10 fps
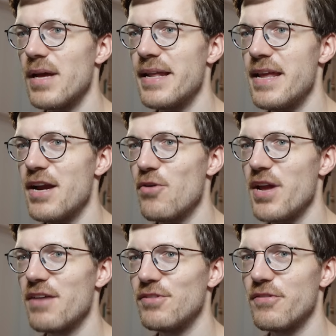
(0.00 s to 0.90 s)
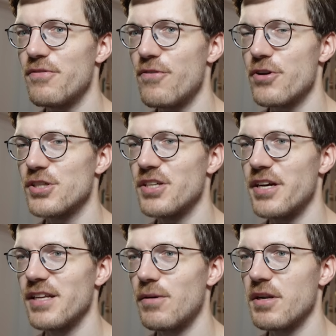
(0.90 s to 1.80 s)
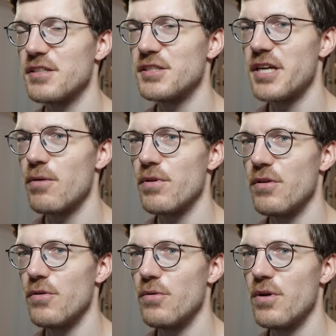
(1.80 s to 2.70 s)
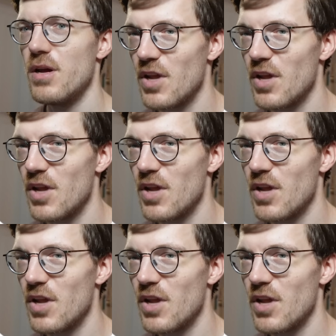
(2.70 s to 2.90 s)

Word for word: And here we have the first night I wanted to share with you.